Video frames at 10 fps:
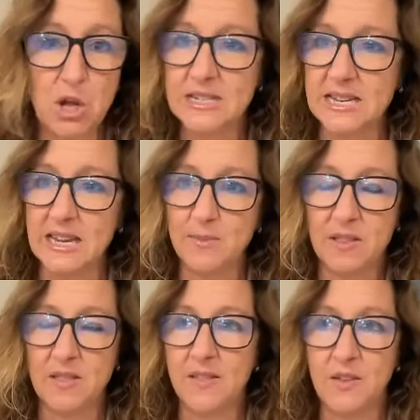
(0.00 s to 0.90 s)
team,
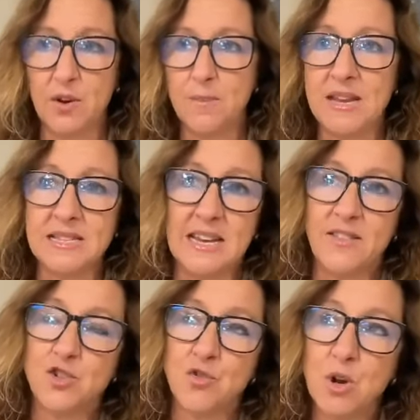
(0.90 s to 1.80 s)
and they're amazing. And
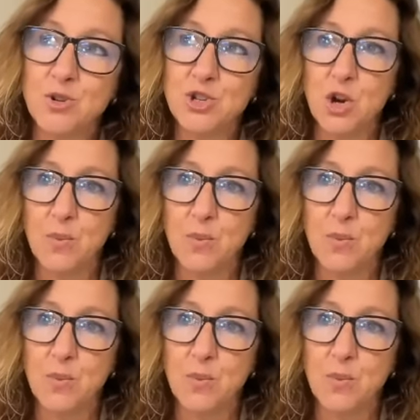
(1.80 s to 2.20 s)
the drone show